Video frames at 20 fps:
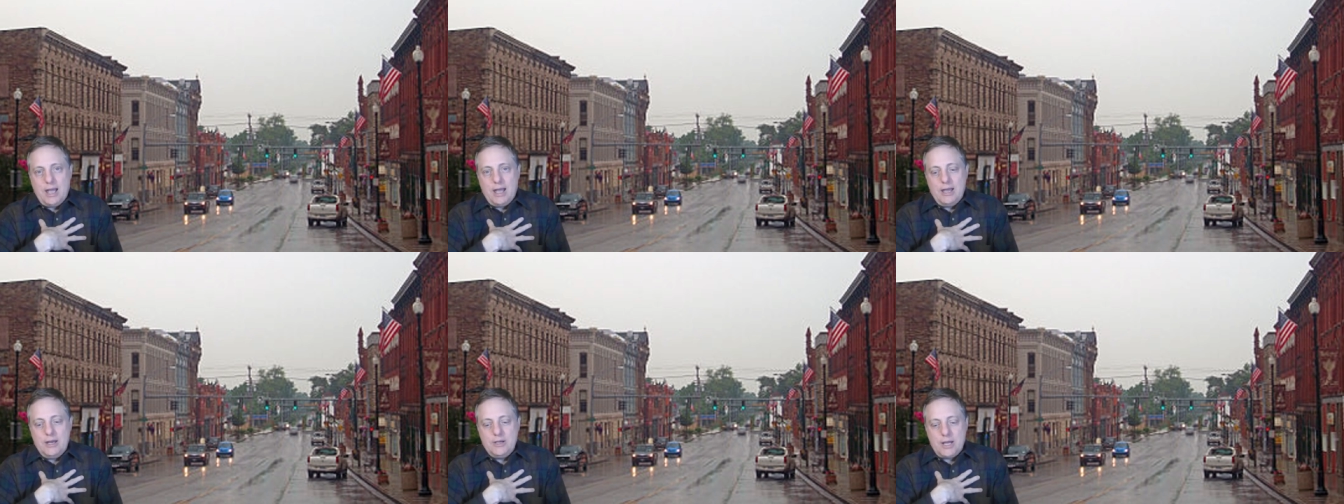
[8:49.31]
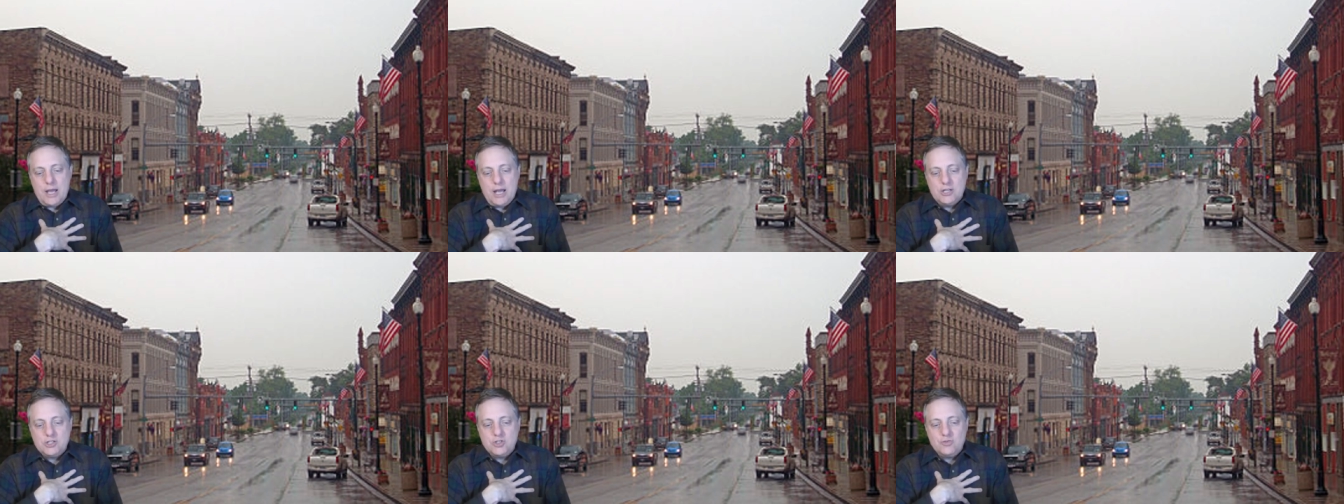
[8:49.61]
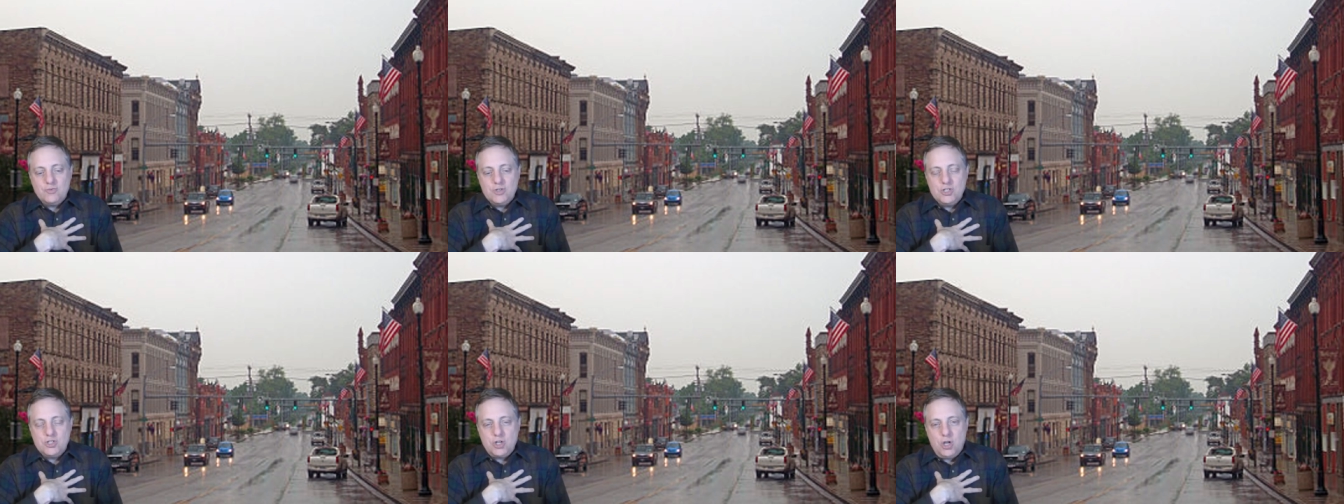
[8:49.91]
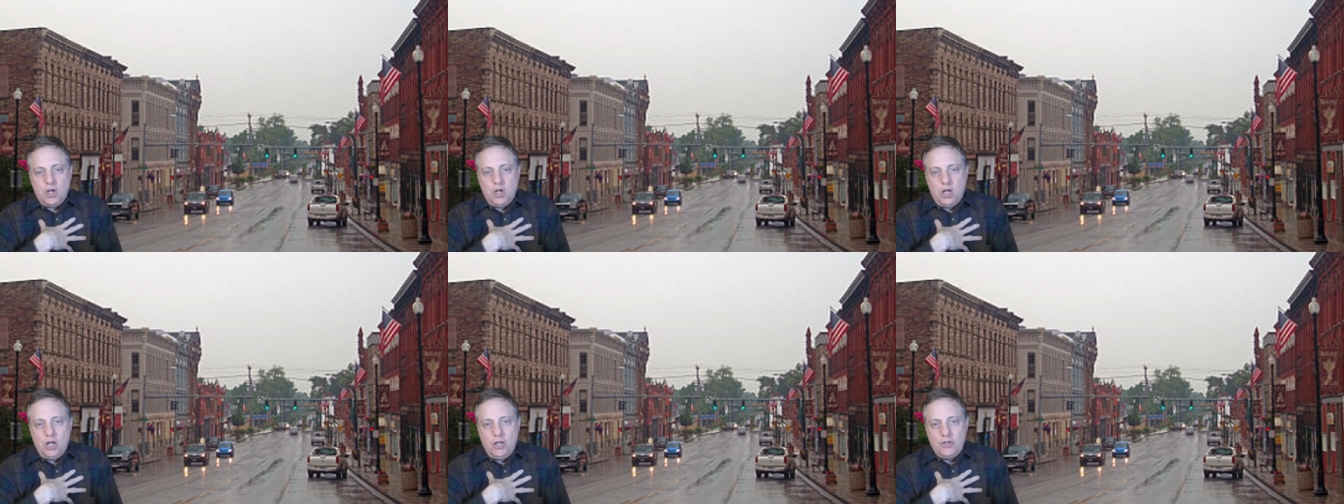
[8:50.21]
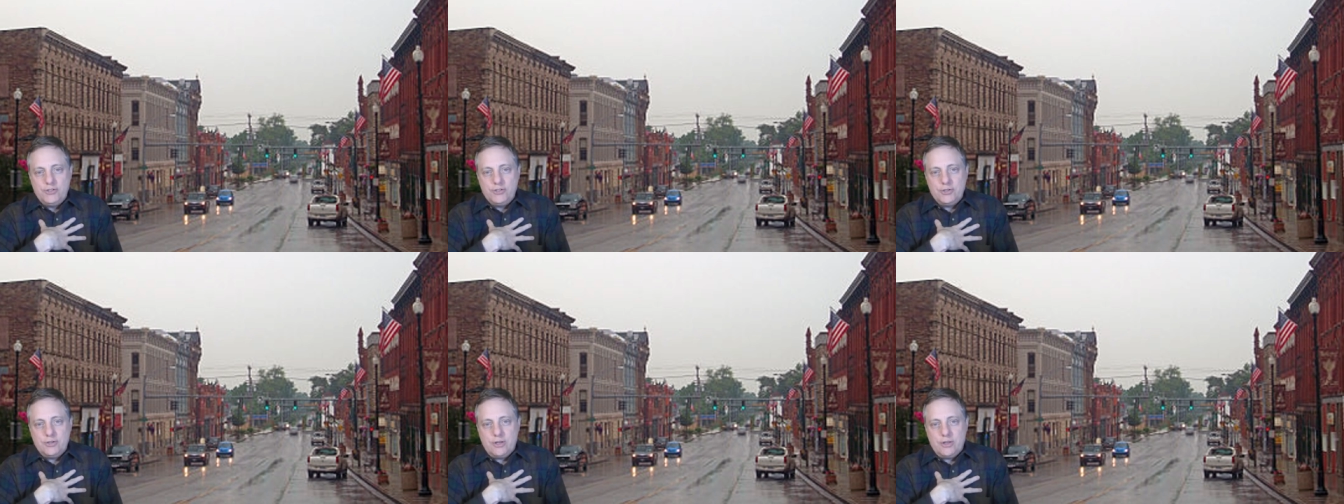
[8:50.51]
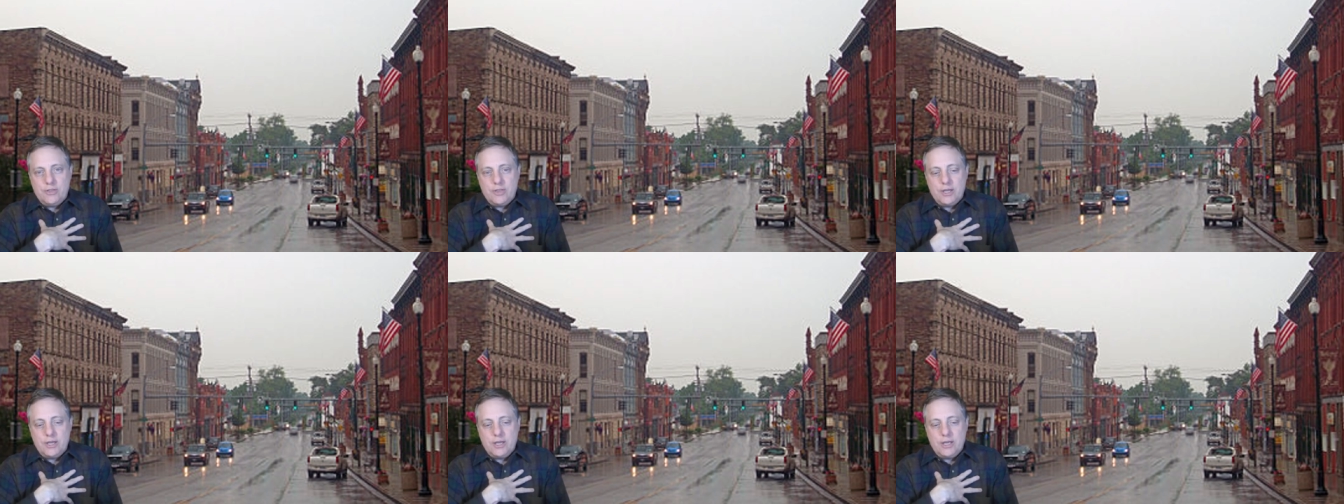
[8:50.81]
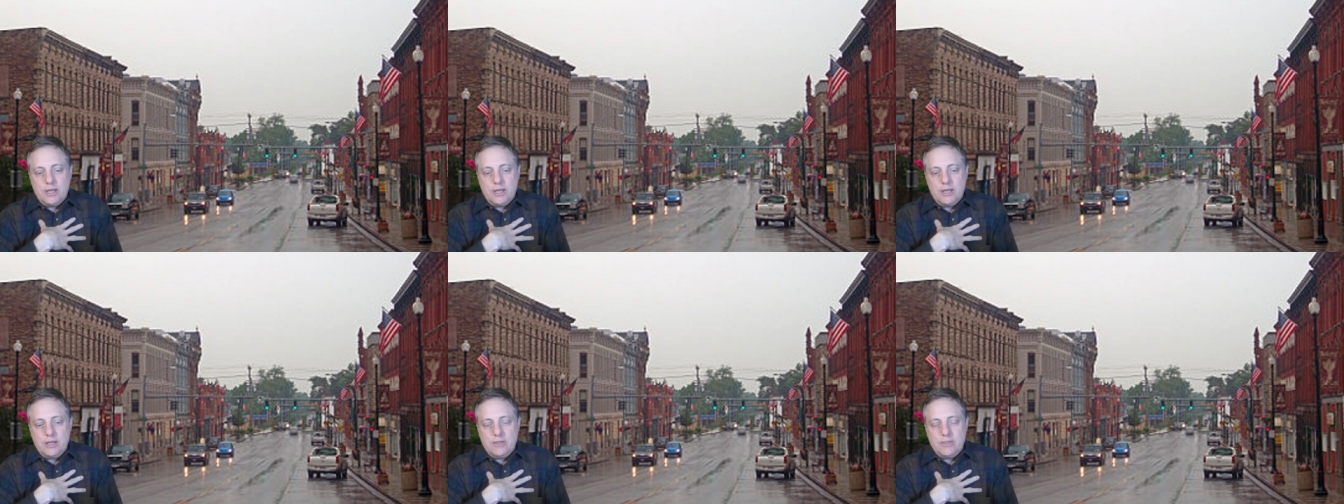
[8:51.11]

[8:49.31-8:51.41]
And as a result, they,